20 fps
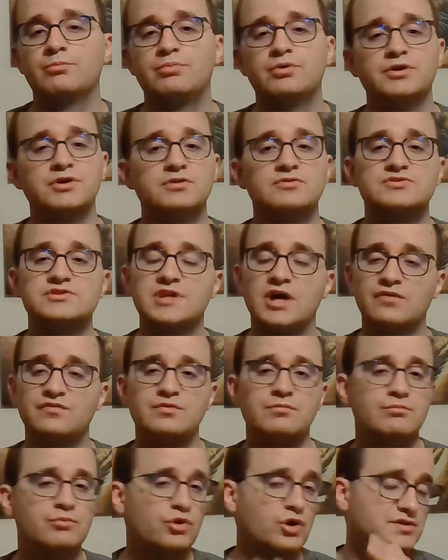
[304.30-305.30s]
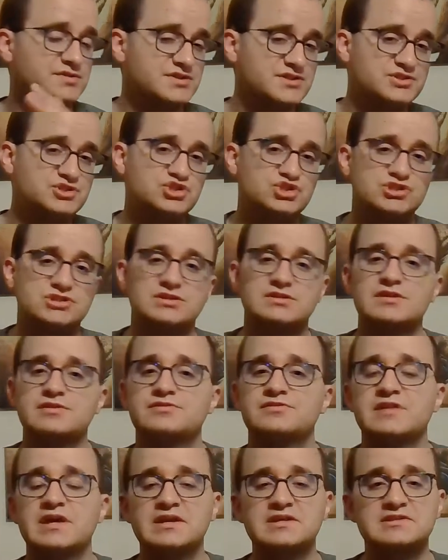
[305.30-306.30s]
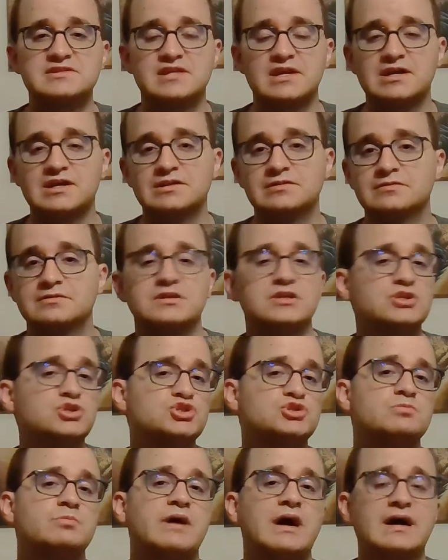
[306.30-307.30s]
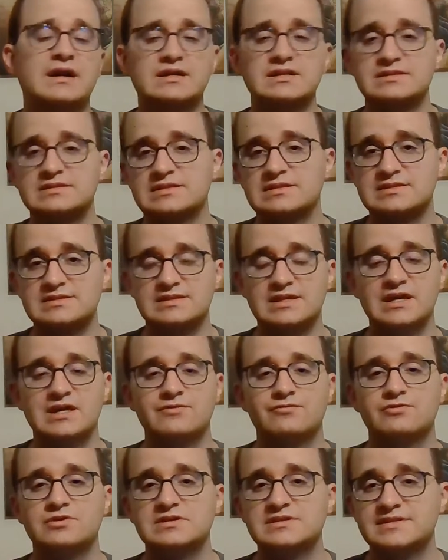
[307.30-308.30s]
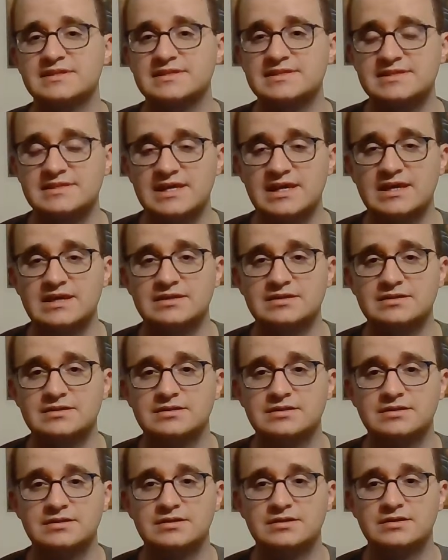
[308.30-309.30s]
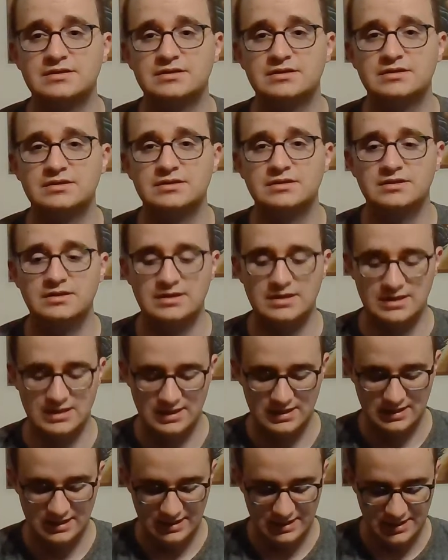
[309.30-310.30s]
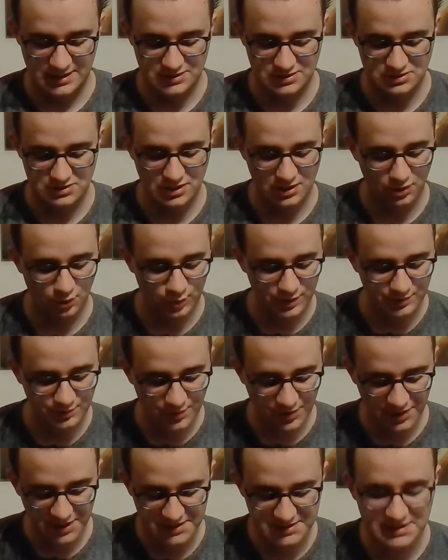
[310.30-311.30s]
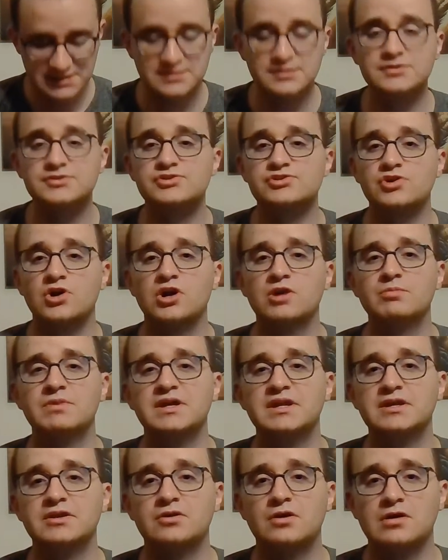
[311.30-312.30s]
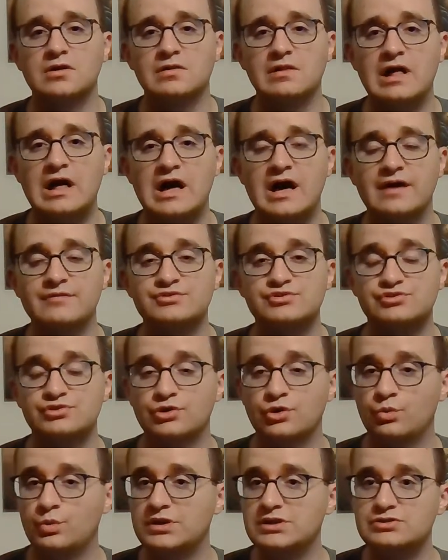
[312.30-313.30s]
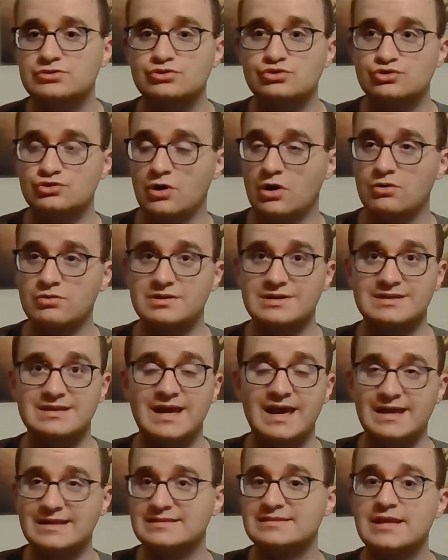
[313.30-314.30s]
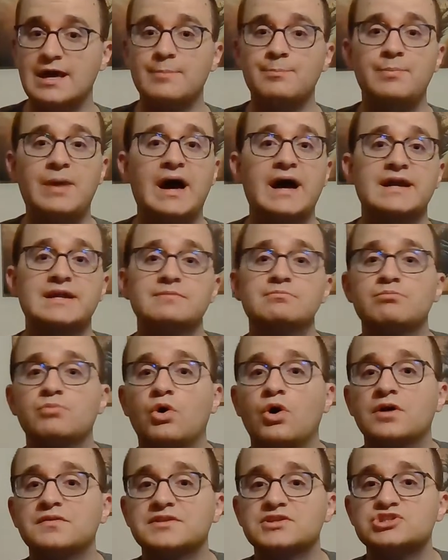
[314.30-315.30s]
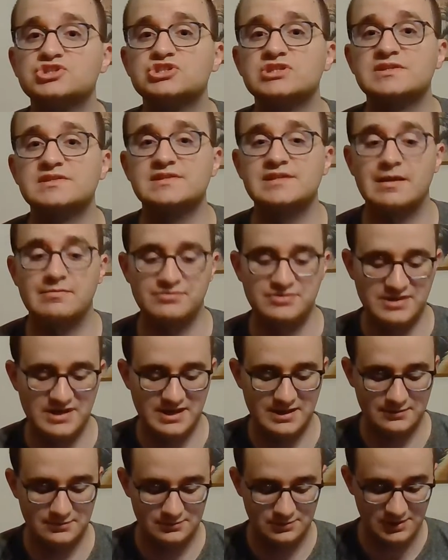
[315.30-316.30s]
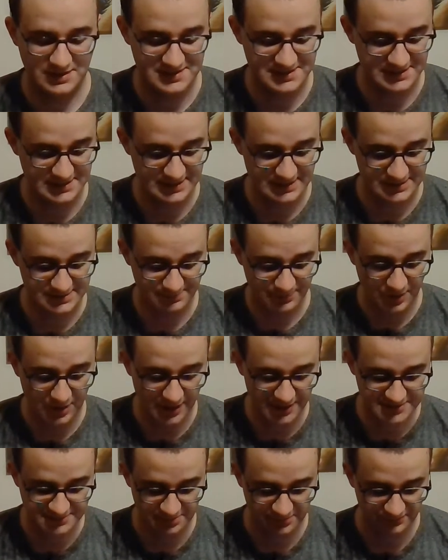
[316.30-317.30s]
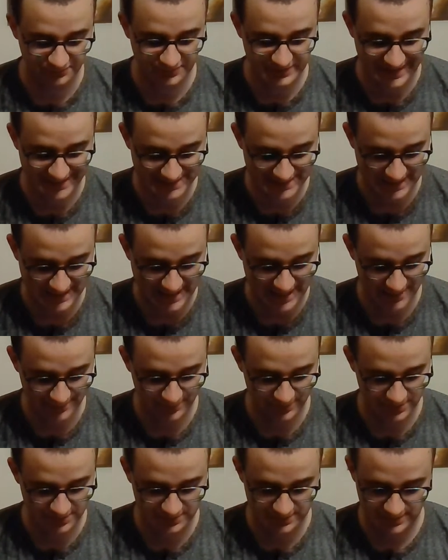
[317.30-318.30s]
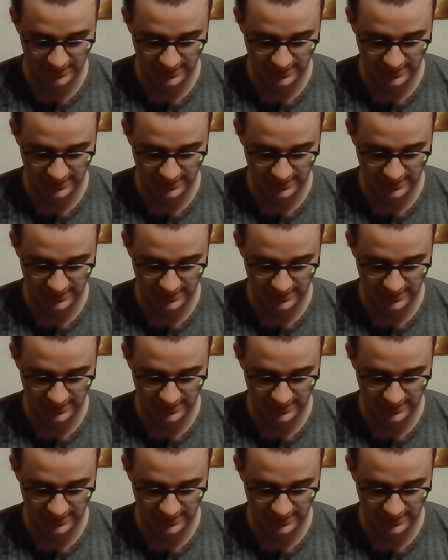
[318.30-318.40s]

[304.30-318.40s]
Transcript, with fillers: put yourself in bondage to the things that can lead you back into slavery to sin. And you know, we really need discernment in our lives so we don't end up back in bondage to something, because it is possible for that to happen.